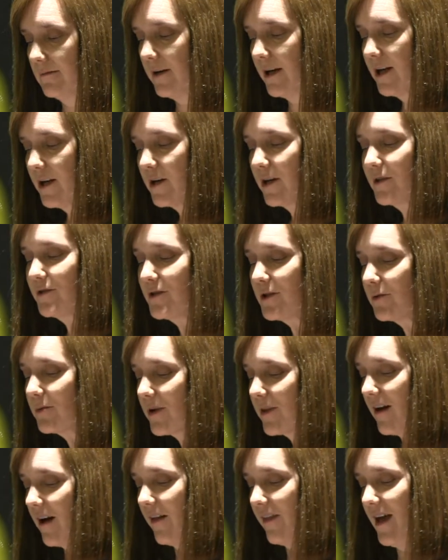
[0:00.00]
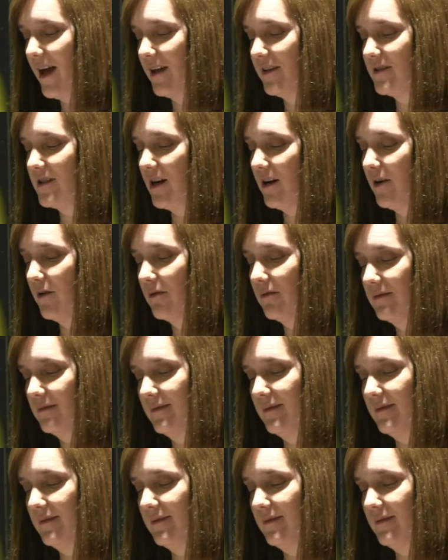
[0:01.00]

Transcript: What are you going to do with all that dough?